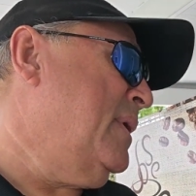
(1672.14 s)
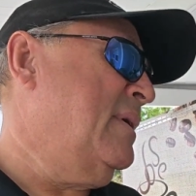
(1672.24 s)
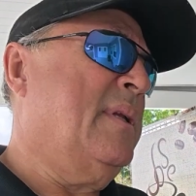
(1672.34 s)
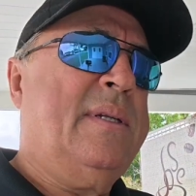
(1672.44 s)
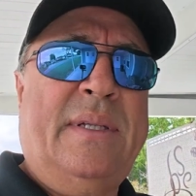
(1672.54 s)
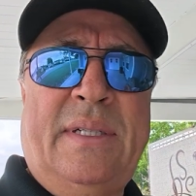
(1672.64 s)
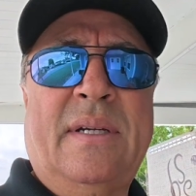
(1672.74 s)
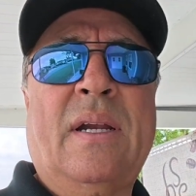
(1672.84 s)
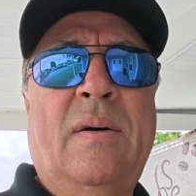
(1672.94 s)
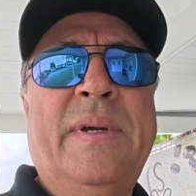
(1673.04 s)
there's a
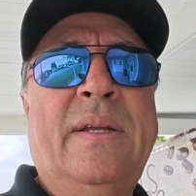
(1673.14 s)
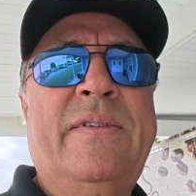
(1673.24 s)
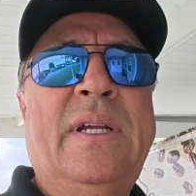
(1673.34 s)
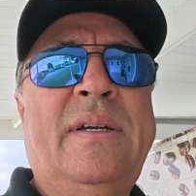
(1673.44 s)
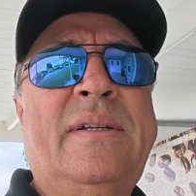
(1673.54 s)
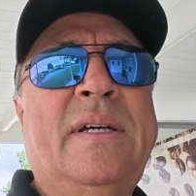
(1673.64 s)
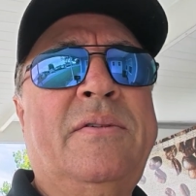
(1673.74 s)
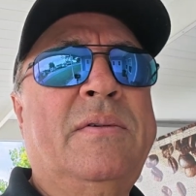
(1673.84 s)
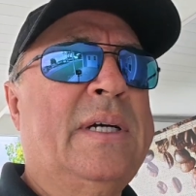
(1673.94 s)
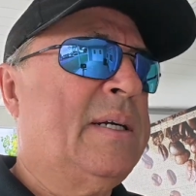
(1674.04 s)
club in the village that
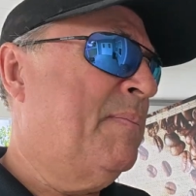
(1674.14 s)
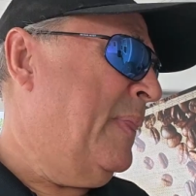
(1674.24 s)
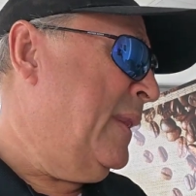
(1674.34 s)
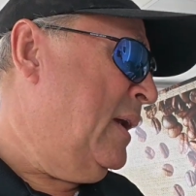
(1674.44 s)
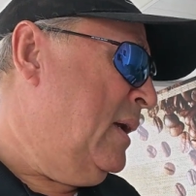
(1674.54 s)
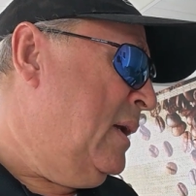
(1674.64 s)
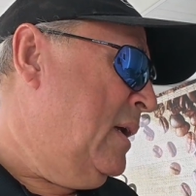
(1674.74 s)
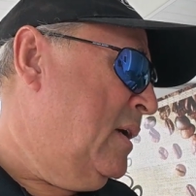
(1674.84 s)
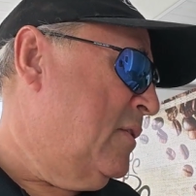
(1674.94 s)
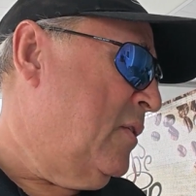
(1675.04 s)
do that.
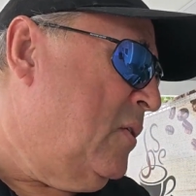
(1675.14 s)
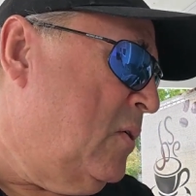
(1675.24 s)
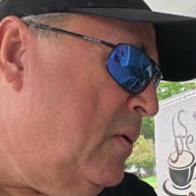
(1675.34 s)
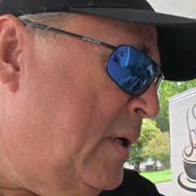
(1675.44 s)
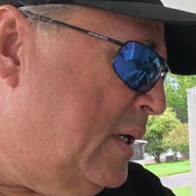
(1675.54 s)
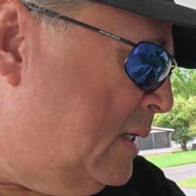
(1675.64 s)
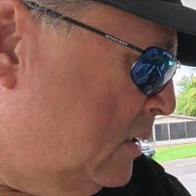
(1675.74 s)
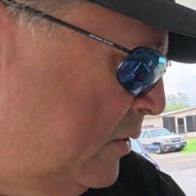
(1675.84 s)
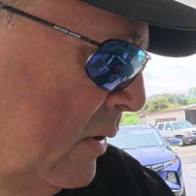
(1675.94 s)
So here you